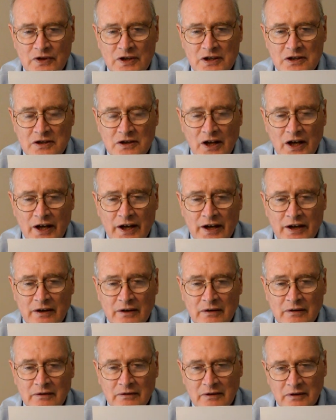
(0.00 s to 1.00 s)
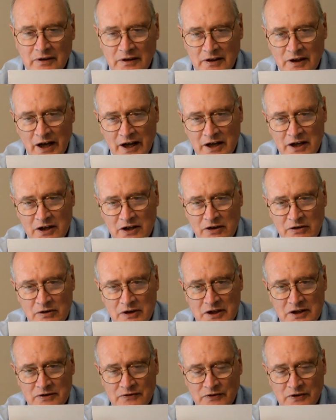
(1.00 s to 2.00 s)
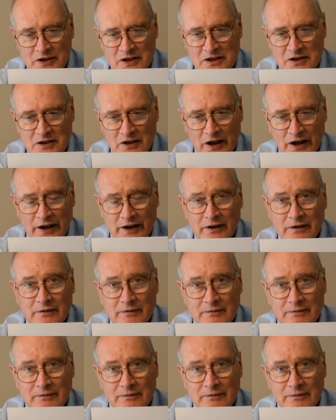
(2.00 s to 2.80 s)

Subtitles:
this line, 90 degrees for this line.